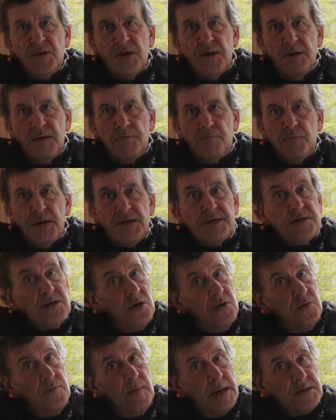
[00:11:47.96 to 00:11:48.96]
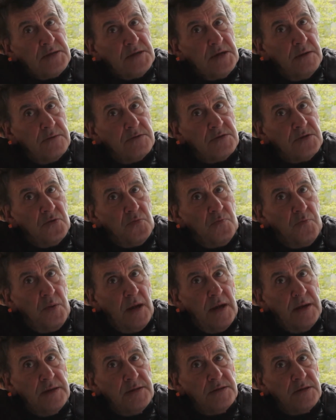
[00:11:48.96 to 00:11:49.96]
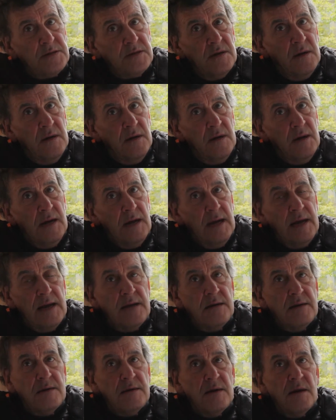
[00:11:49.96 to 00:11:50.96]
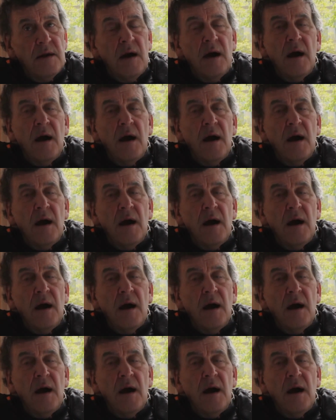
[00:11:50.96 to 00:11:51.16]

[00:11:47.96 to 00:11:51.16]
the Peterloo Massacre took place in